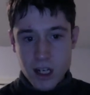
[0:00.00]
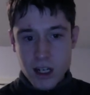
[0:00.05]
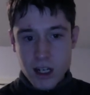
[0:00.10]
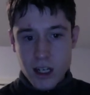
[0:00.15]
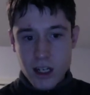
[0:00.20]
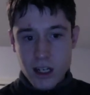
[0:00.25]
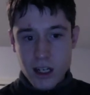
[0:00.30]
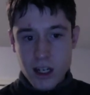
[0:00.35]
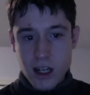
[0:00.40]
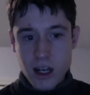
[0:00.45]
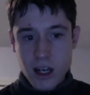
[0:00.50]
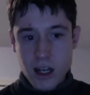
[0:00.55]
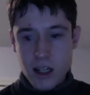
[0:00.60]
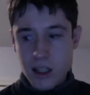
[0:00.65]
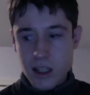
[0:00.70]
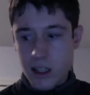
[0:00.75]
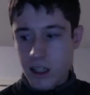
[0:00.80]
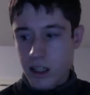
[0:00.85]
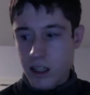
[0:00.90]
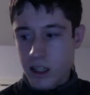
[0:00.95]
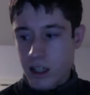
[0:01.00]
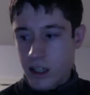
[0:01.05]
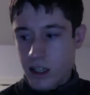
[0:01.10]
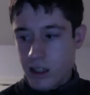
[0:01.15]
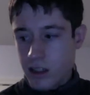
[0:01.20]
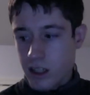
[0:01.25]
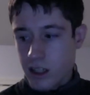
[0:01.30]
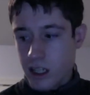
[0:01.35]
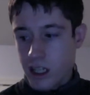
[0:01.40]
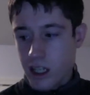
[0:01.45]
not
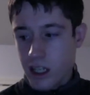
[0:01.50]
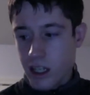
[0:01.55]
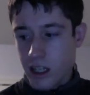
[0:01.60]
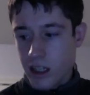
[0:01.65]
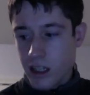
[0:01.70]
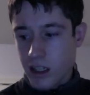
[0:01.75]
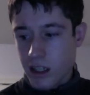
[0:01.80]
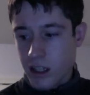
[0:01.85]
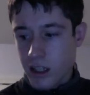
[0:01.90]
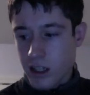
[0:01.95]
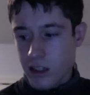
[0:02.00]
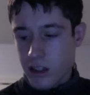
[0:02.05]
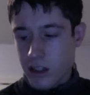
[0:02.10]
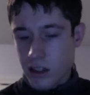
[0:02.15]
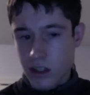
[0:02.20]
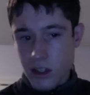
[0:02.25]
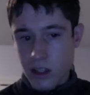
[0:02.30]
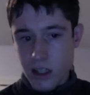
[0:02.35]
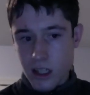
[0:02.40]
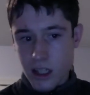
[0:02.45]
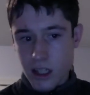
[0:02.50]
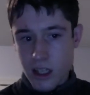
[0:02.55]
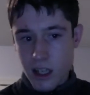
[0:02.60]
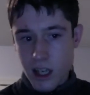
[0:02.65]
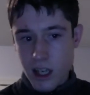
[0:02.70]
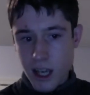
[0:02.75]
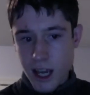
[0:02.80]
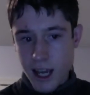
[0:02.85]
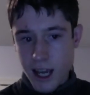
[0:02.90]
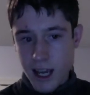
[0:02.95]
nearly as good
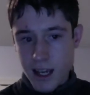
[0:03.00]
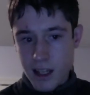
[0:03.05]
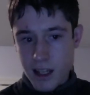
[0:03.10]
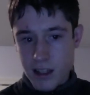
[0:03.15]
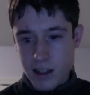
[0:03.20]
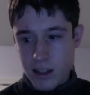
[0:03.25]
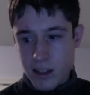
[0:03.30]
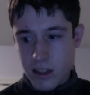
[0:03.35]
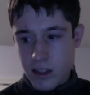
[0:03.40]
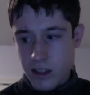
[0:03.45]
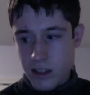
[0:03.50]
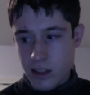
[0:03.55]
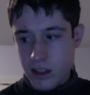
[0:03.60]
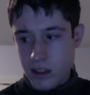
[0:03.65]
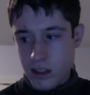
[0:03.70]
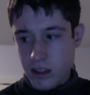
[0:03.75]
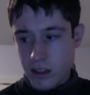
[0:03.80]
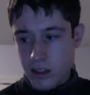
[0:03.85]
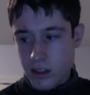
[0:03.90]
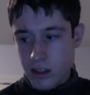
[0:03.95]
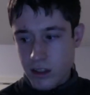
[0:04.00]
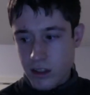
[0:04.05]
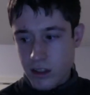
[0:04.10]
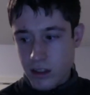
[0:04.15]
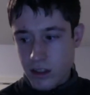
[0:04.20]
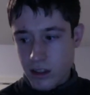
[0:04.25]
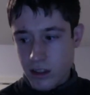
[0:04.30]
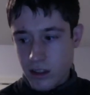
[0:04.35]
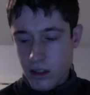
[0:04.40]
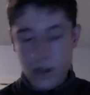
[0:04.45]
as.
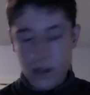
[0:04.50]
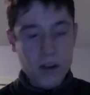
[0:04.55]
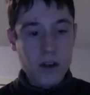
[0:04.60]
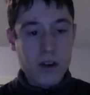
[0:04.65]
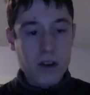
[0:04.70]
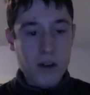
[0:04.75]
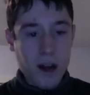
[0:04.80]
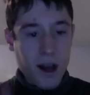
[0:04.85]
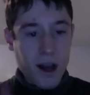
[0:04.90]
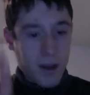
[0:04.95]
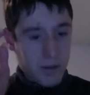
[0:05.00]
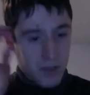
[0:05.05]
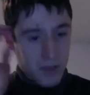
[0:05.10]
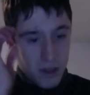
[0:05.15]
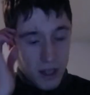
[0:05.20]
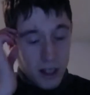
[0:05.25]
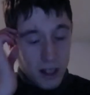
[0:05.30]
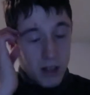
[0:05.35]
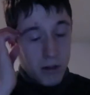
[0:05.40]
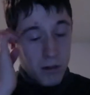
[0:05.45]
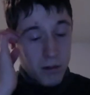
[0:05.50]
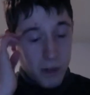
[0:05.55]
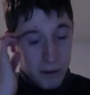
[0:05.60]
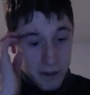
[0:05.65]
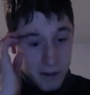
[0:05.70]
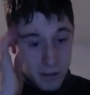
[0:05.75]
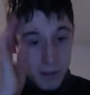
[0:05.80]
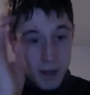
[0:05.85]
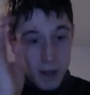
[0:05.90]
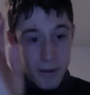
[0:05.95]
No, I'm thinking of the wrong one.
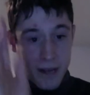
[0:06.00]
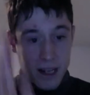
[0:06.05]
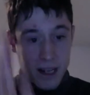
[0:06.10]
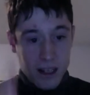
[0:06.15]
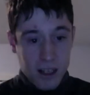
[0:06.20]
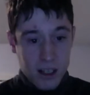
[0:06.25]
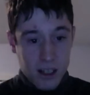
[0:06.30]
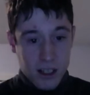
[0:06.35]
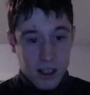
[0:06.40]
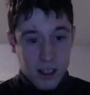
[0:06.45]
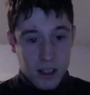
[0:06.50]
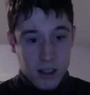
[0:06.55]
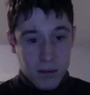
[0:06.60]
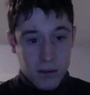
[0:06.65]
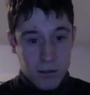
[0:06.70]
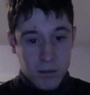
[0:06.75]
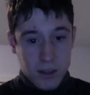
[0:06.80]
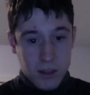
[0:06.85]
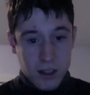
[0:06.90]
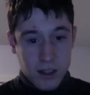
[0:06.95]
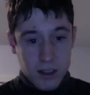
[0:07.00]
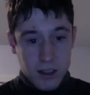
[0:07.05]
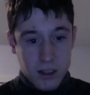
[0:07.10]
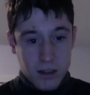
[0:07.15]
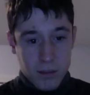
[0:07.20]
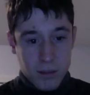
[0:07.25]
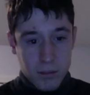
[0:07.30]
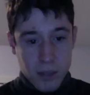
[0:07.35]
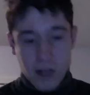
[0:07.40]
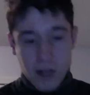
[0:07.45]
My bad.
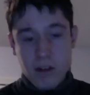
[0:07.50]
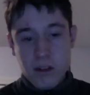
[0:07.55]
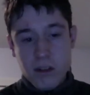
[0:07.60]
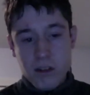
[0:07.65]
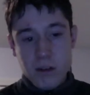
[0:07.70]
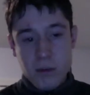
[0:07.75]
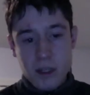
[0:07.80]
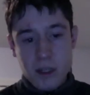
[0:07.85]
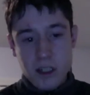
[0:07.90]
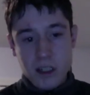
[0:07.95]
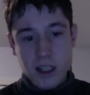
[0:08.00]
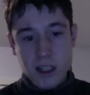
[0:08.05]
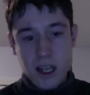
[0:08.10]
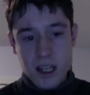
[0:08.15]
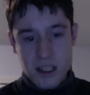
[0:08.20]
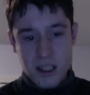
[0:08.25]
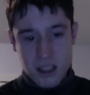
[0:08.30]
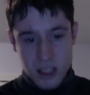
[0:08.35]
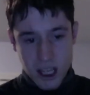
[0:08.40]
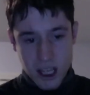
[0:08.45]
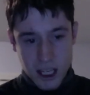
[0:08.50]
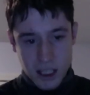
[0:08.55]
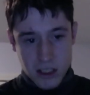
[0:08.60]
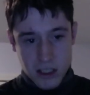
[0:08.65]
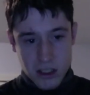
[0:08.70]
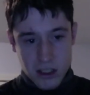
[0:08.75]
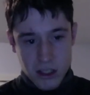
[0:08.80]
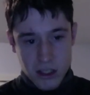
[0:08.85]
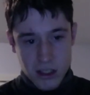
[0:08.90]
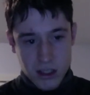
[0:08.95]
Paranorman got a
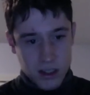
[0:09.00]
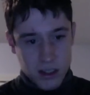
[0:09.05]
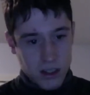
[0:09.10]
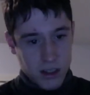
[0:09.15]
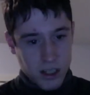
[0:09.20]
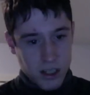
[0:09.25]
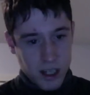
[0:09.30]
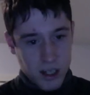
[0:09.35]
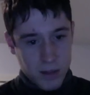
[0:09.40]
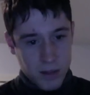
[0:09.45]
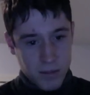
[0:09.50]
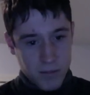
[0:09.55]
6. Okay.